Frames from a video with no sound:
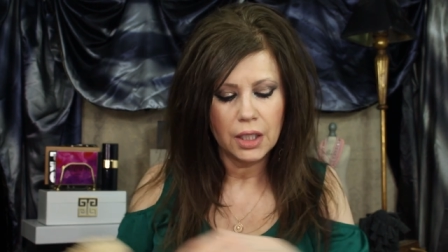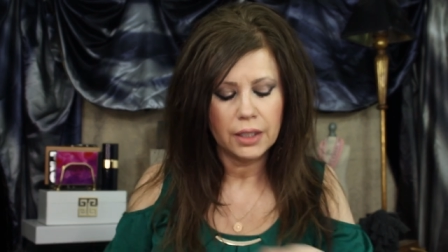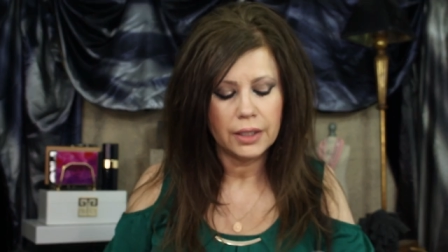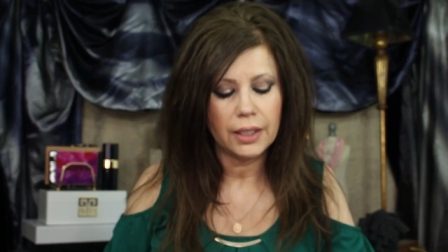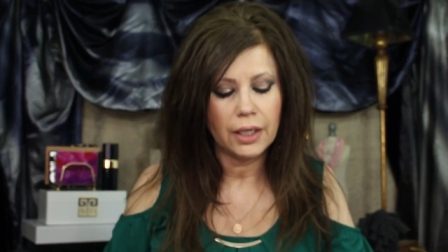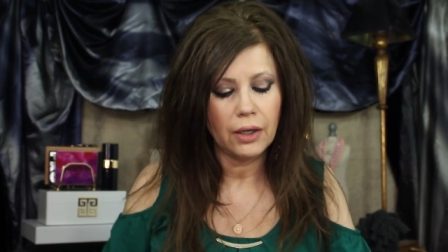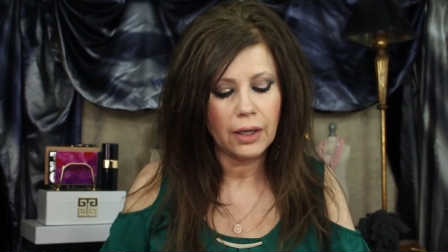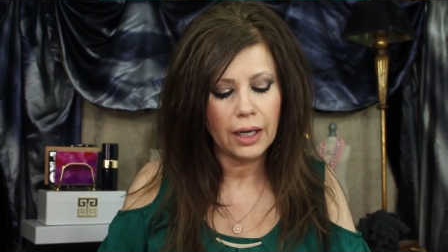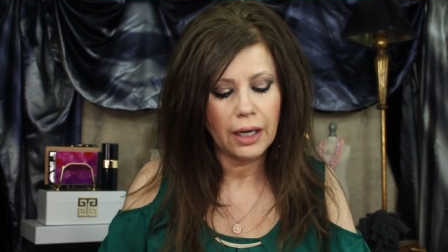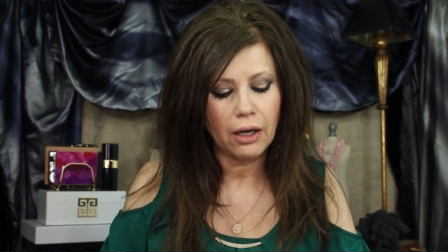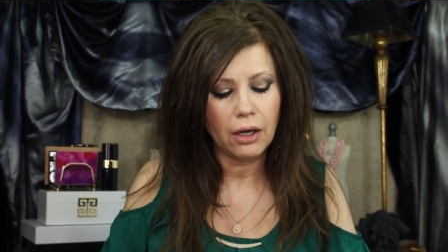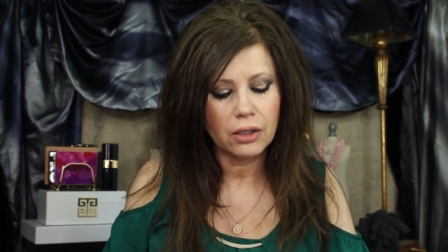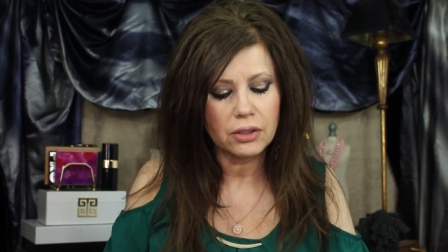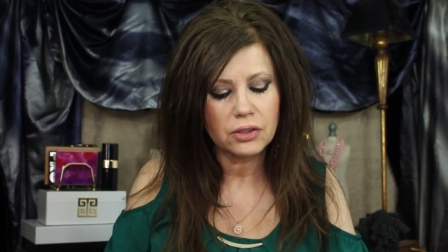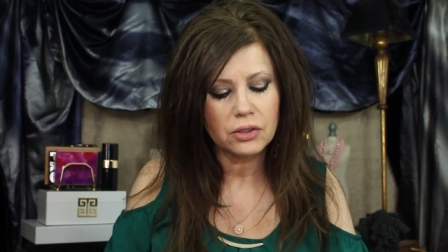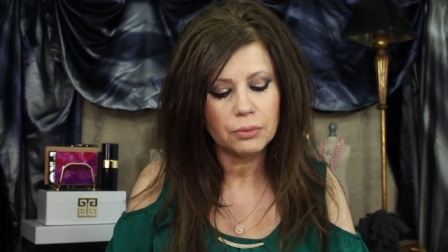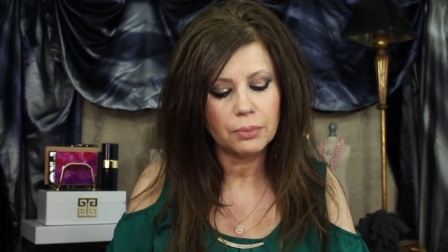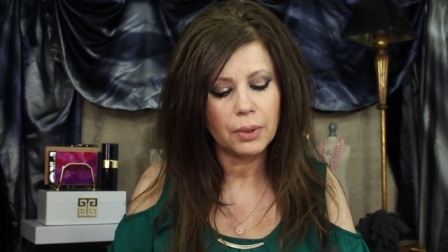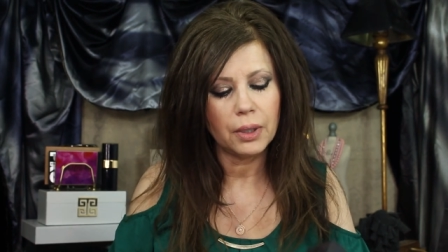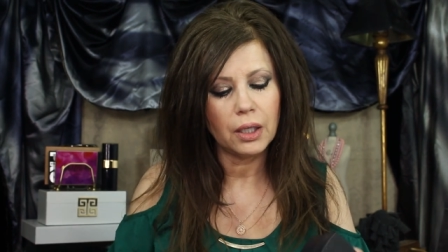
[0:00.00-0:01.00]
Now, I
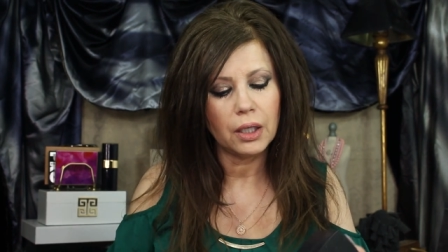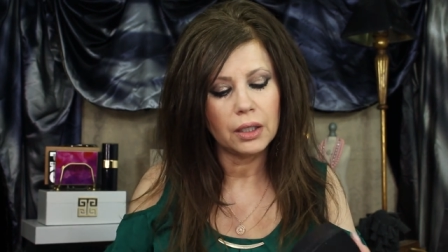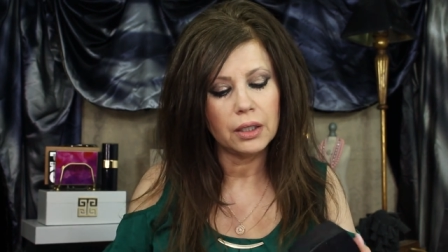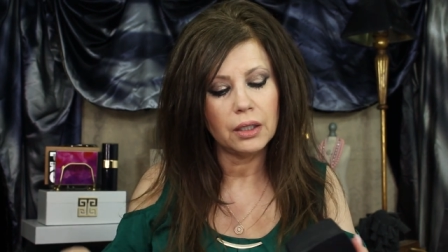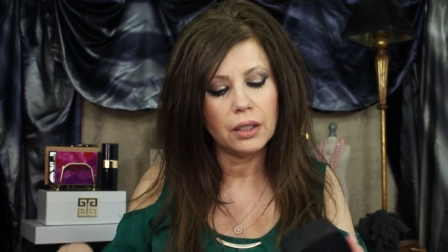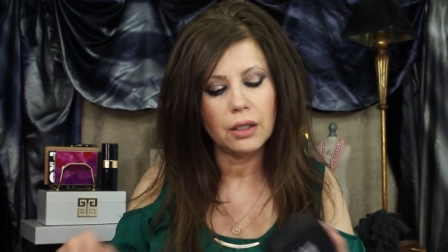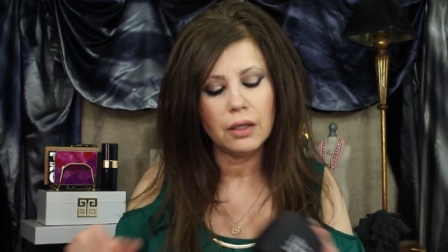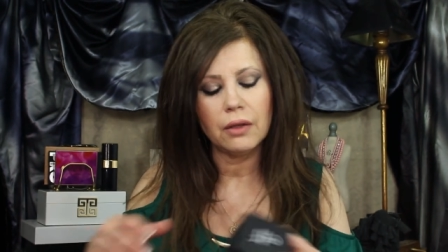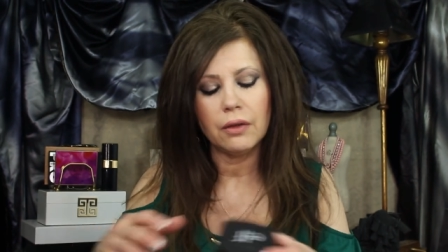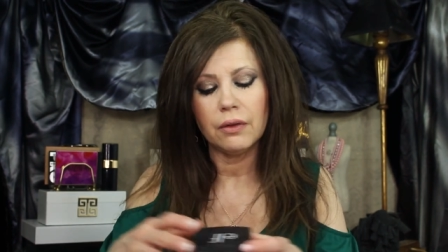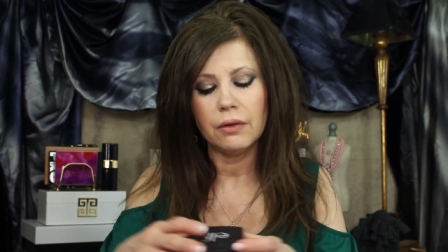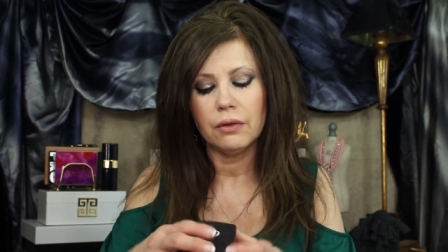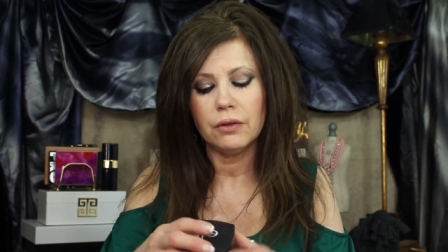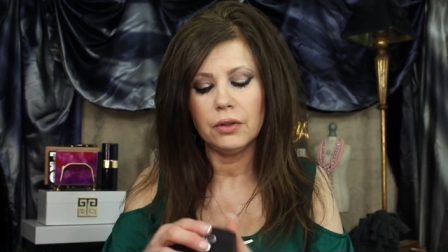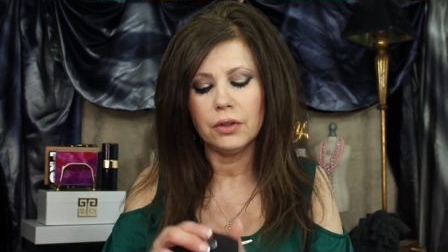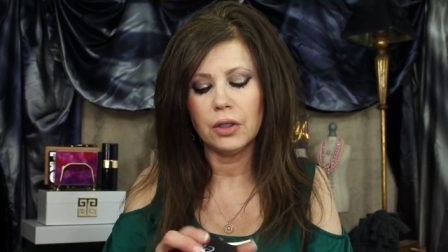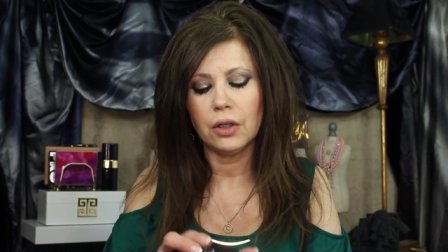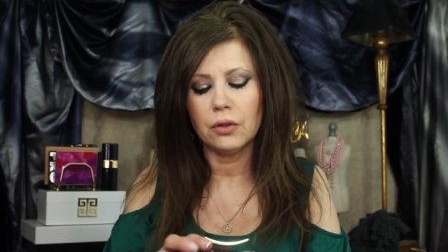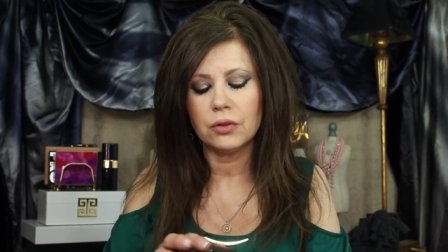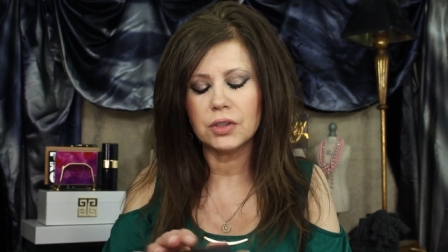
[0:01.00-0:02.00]
also bought,
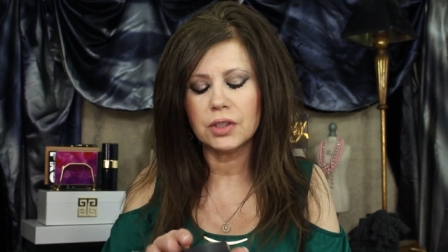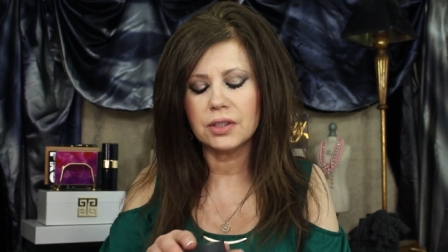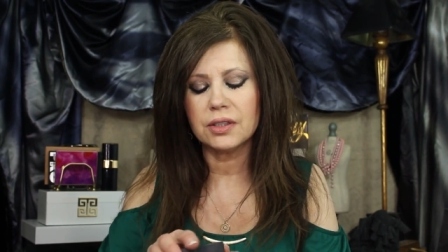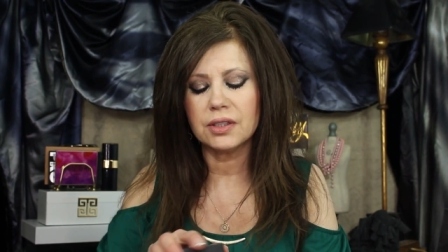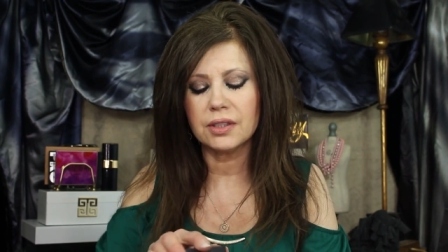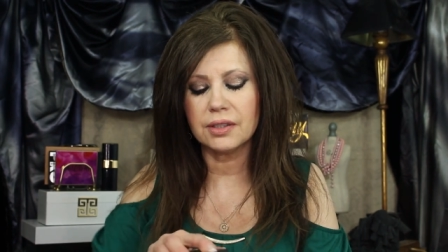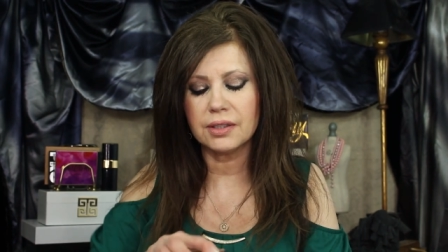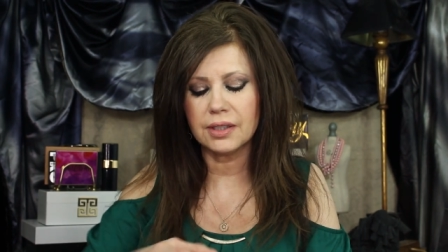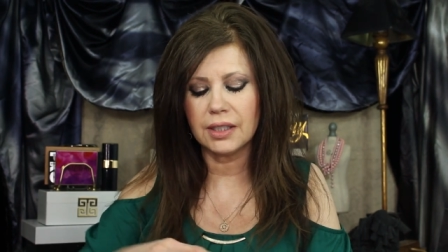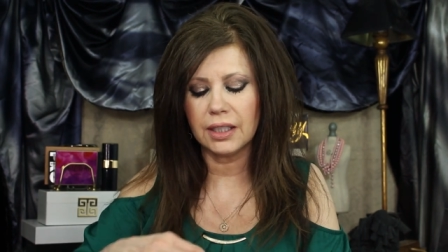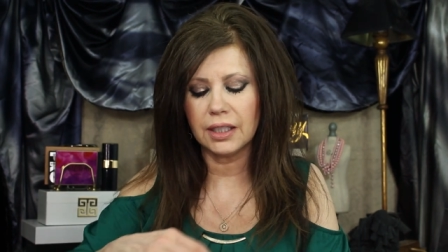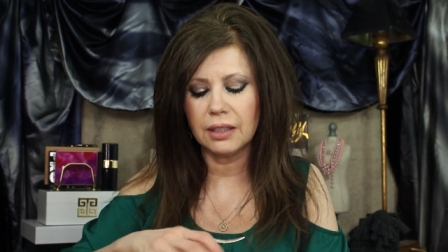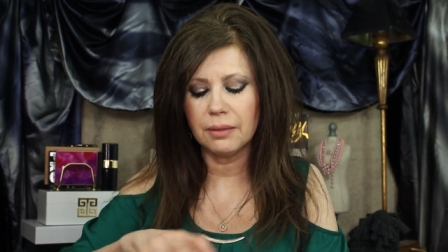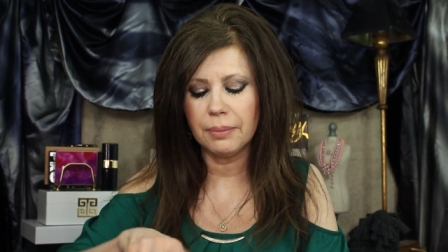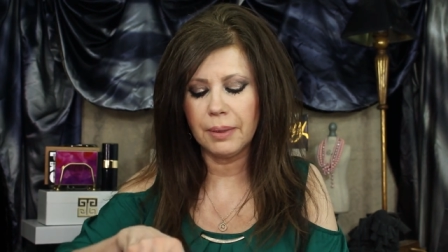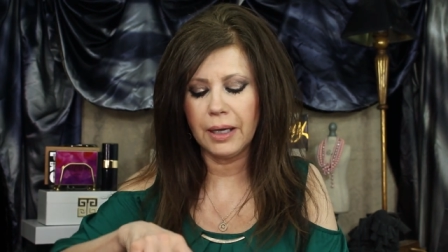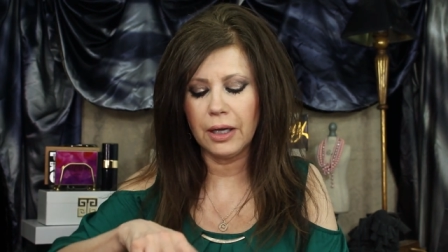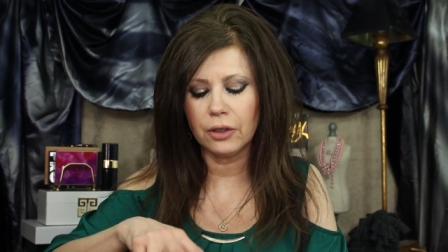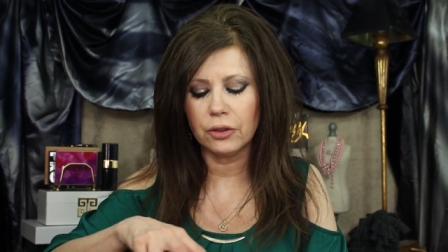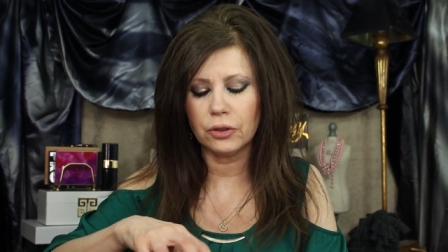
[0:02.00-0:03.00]
you know, just the setting
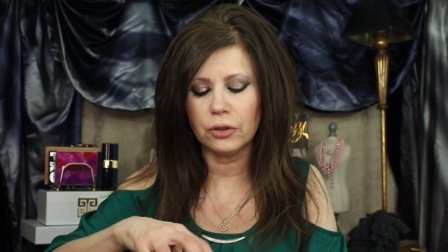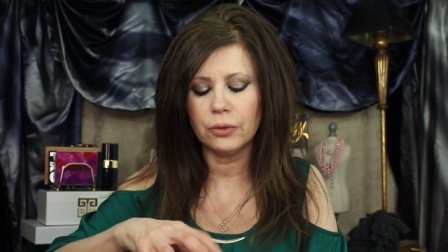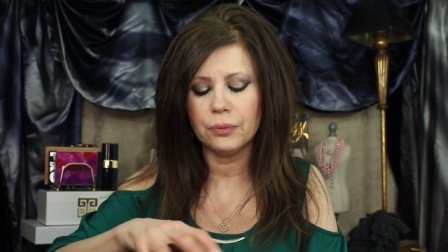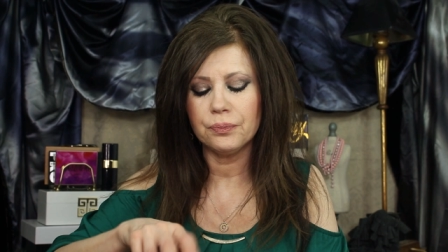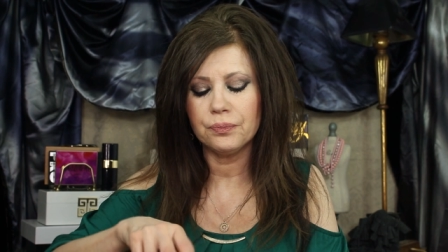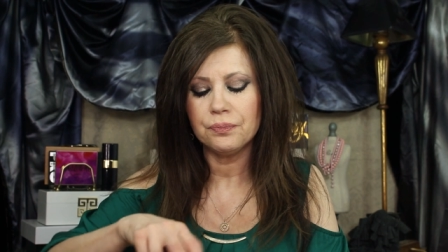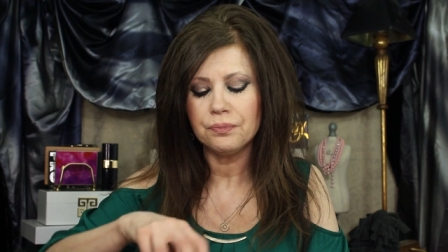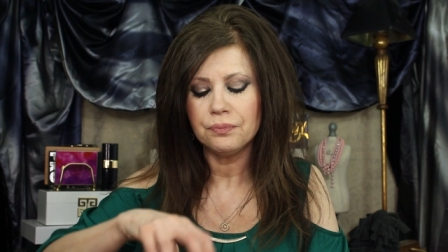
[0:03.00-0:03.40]
powder,